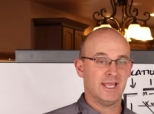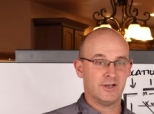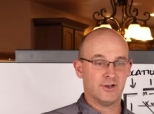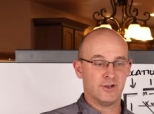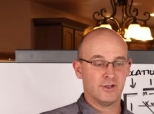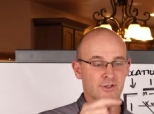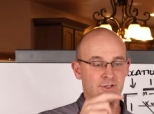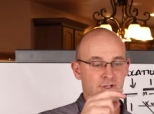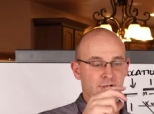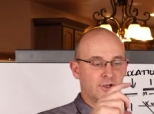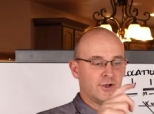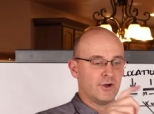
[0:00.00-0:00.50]
And
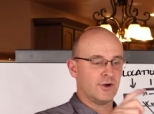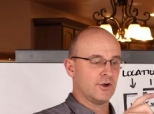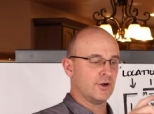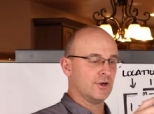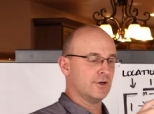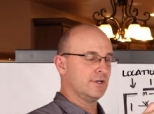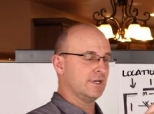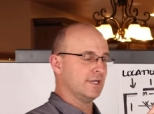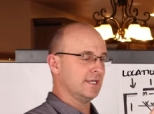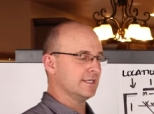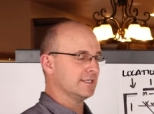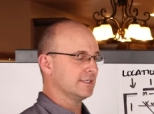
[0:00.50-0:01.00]
on the
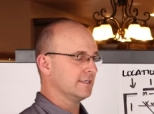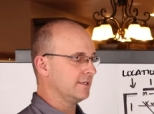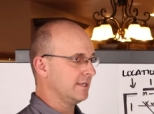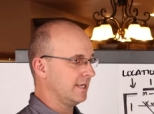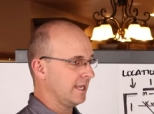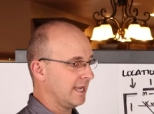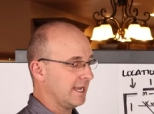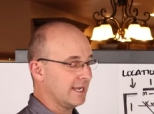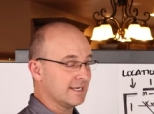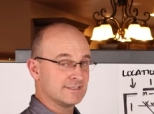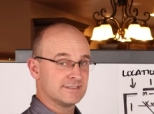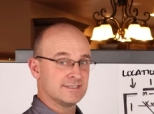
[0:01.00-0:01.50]
card, it
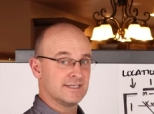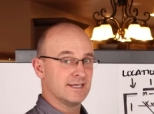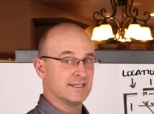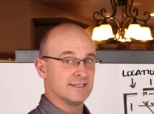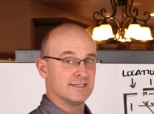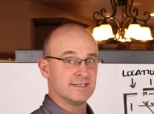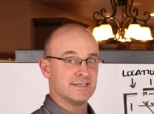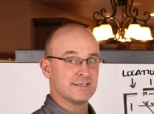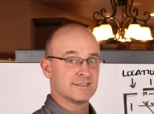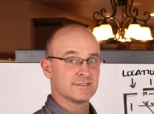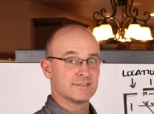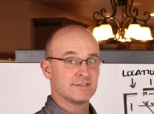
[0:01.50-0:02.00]
has that
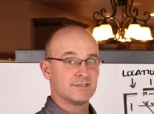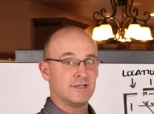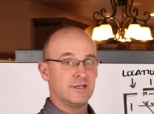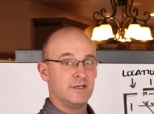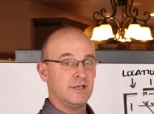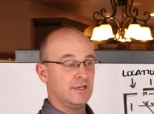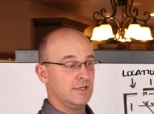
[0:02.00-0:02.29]
list.